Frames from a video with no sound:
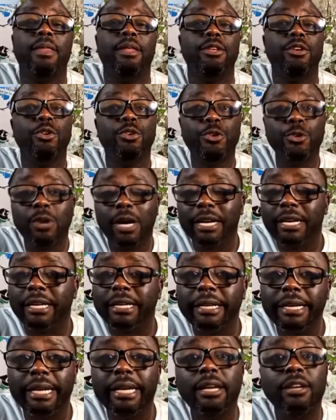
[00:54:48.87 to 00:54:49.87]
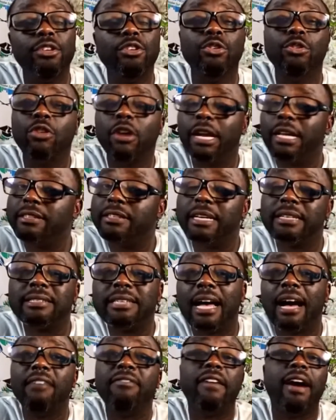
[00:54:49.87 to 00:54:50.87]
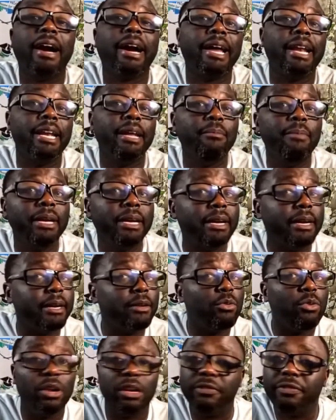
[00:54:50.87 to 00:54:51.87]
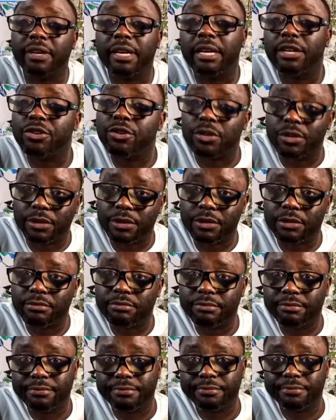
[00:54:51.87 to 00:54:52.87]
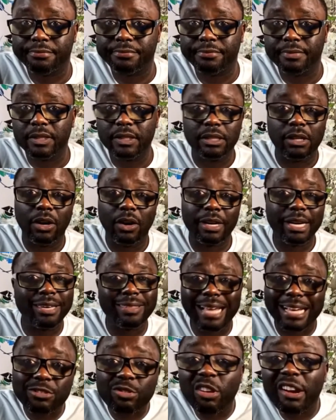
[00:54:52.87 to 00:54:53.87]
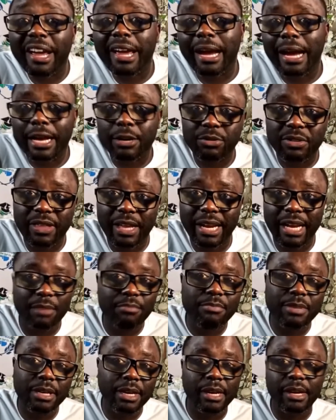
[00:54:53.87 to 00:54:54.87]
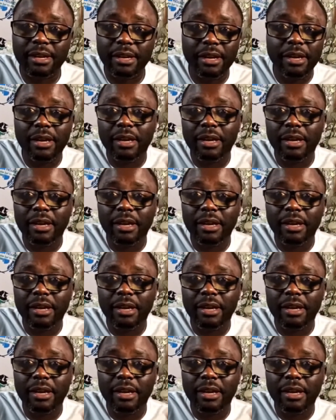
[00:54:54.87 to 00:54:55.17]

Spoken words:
You do a degree, you're going to just have academic qualifications. Okay, that's what I had with an MBA.